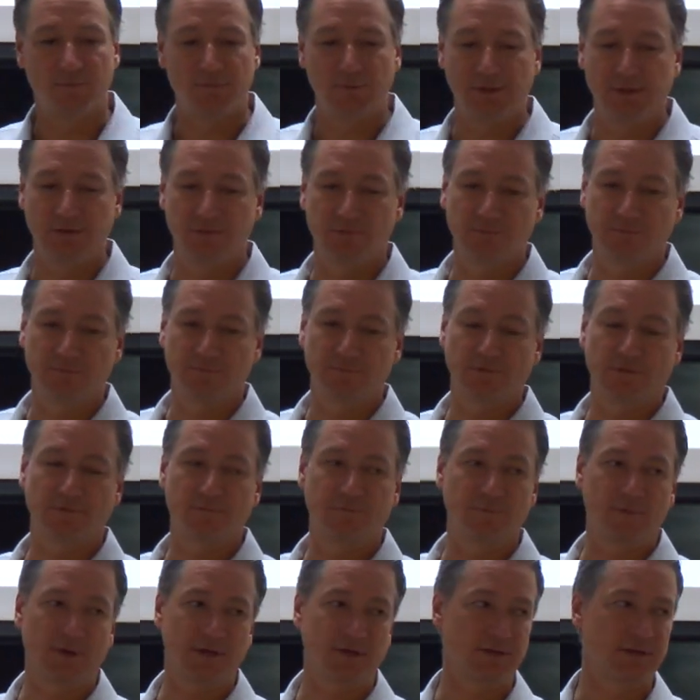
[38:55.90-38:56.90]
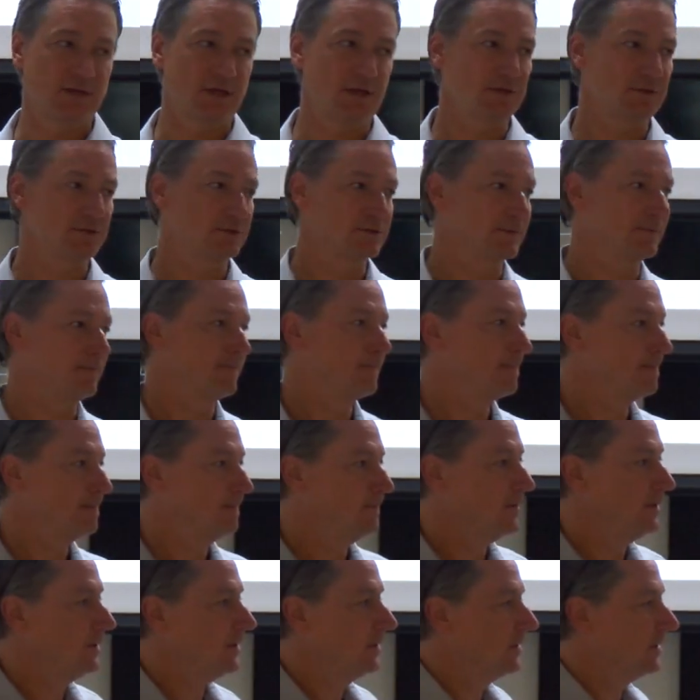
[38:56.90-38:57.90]
the means of, of medication.
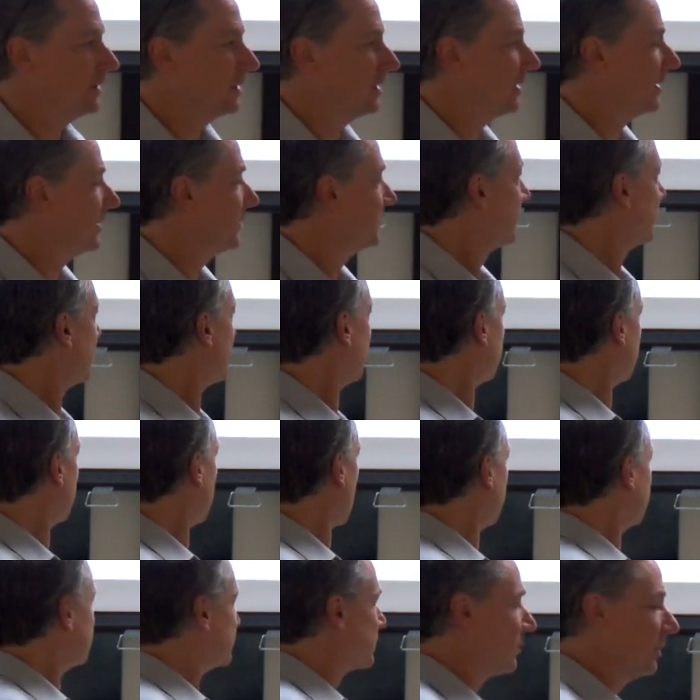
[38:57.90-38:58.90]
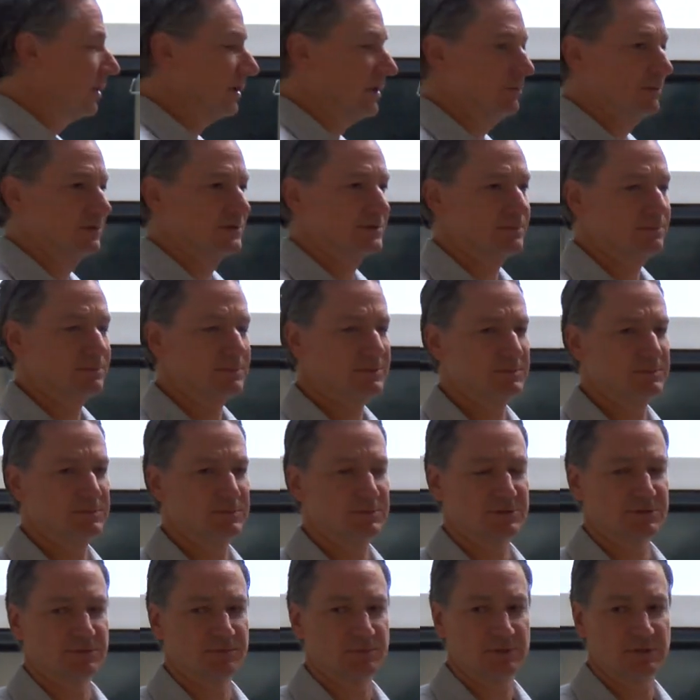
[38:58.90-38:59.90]
Um, I was working with some,
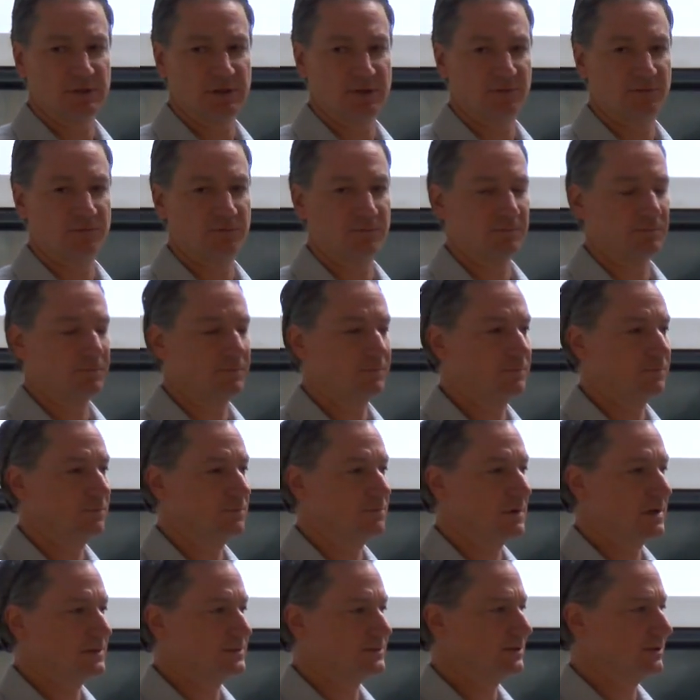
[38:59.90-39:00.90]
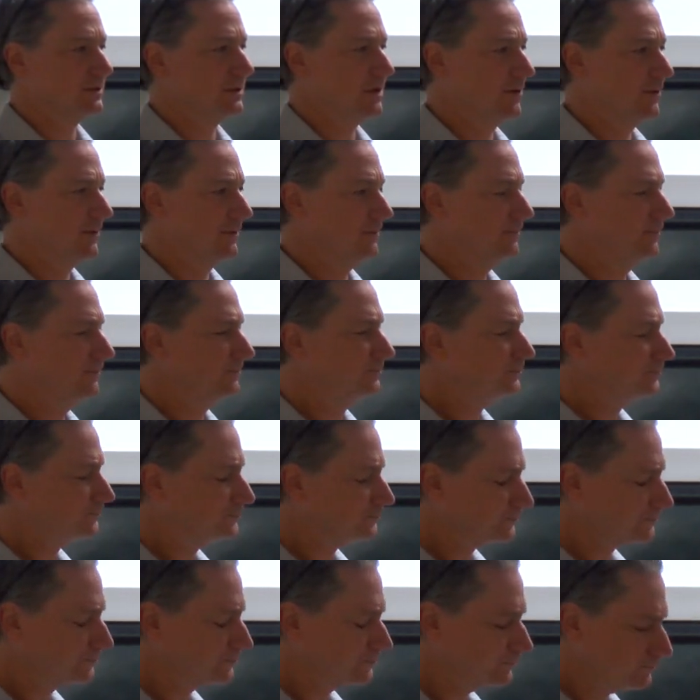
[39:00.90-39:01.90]
some kids a few months ago, and
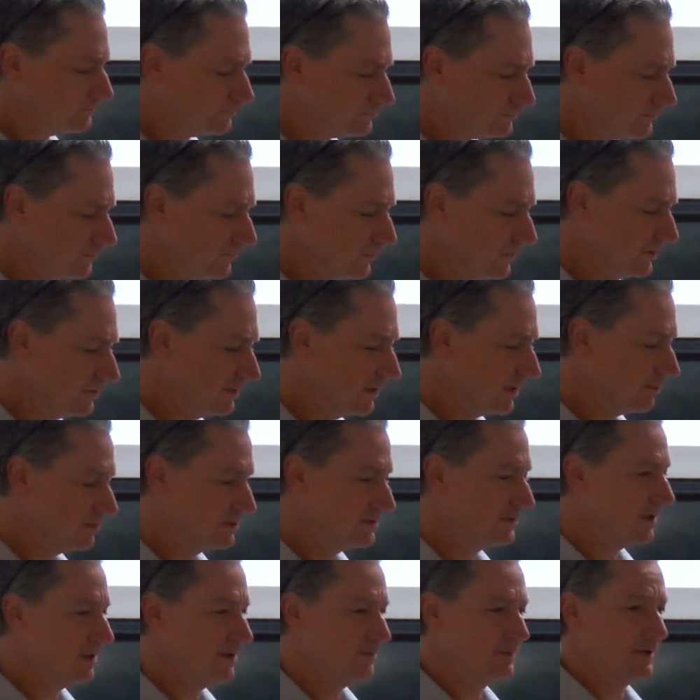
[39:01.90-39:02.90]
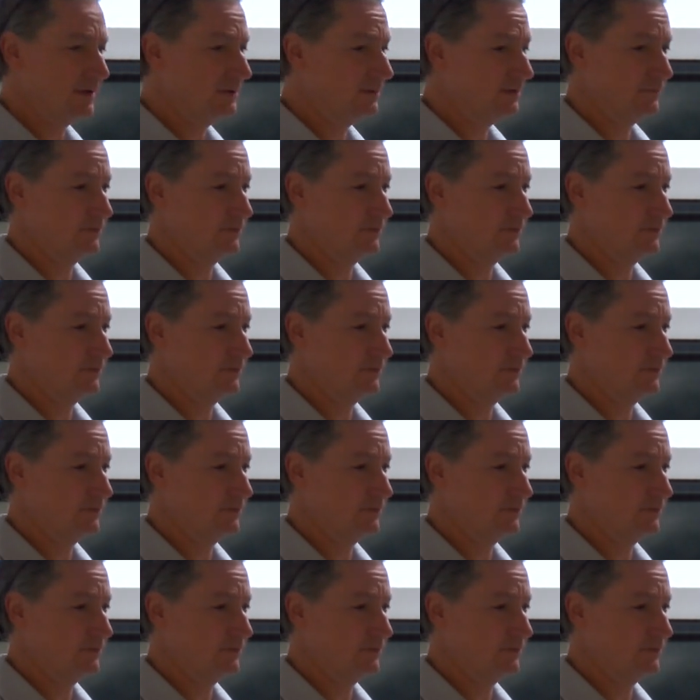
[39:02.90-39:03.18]
they were telling me, and